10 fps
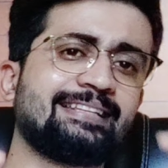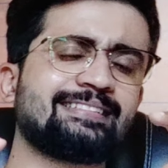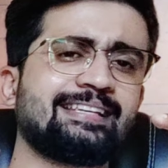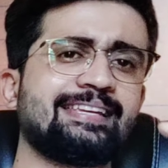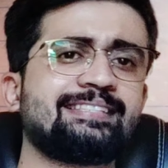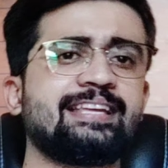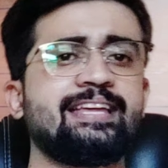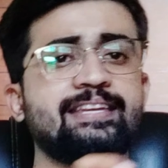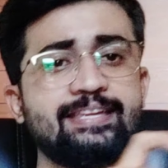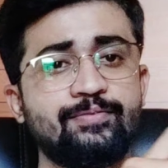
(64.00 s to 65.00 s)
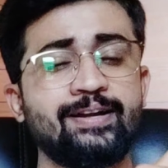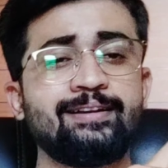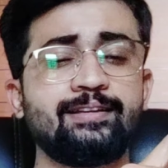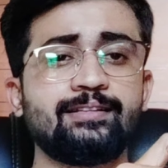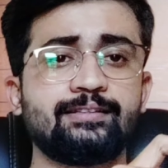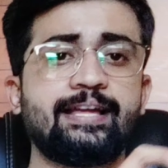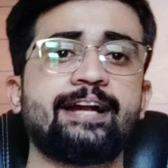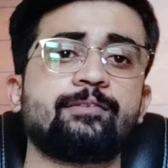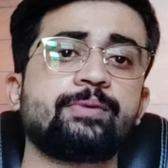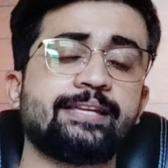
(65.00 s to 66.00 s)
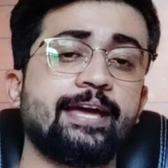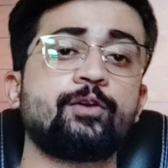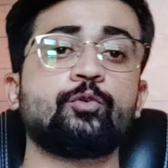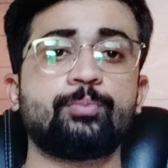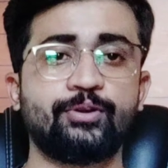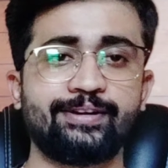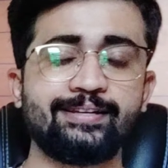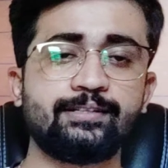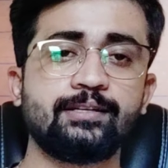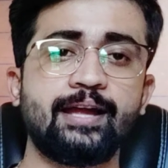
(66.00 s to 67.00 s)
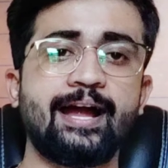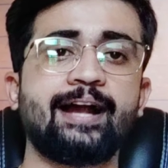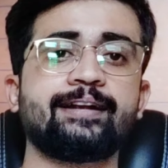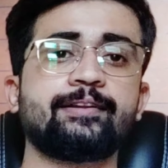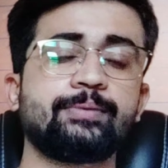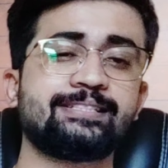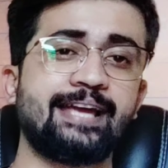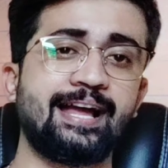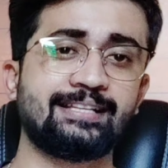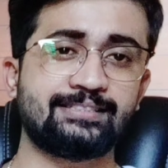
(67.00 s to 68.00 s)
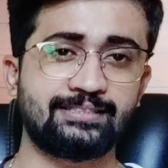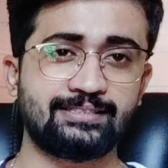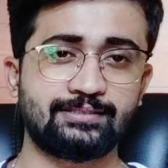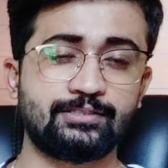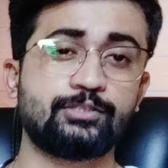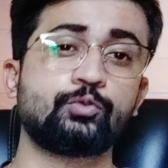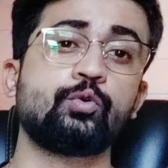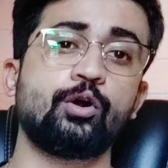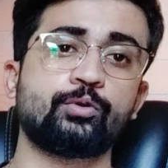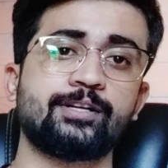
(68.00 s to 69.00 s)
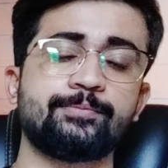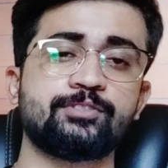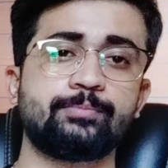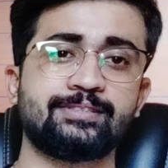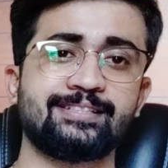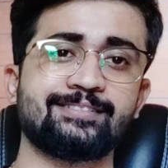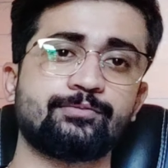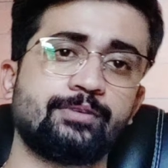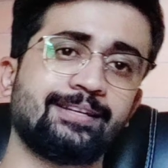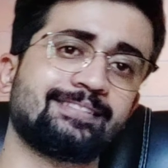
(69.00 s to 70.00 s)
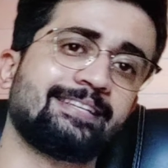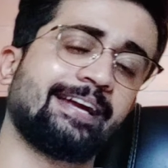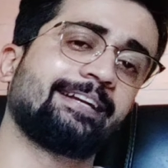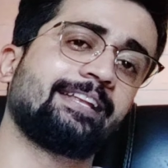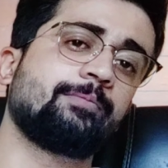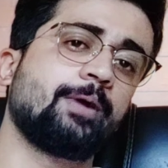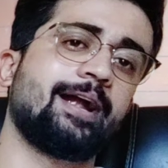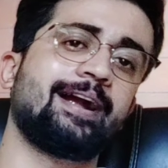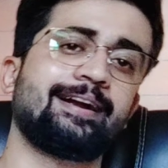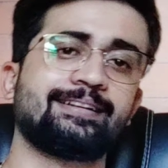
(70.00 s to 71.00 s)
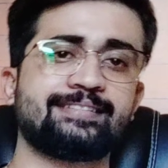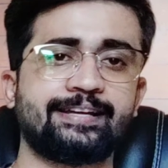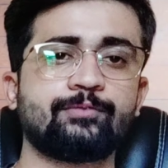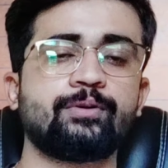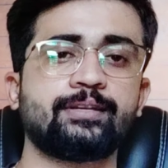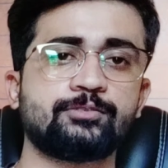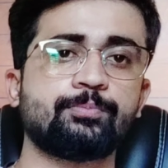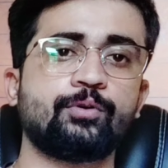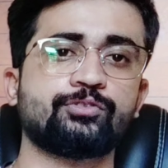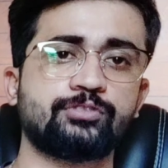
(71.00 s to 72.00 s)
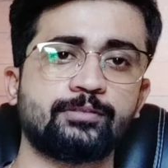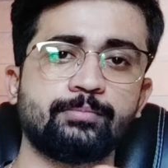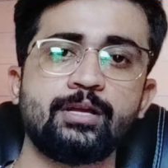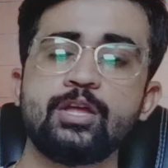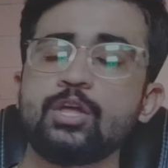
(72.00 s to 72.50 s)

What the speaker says: risk is an event that we cannot predict and which has two outcomes, which is one is negative and second one is positive.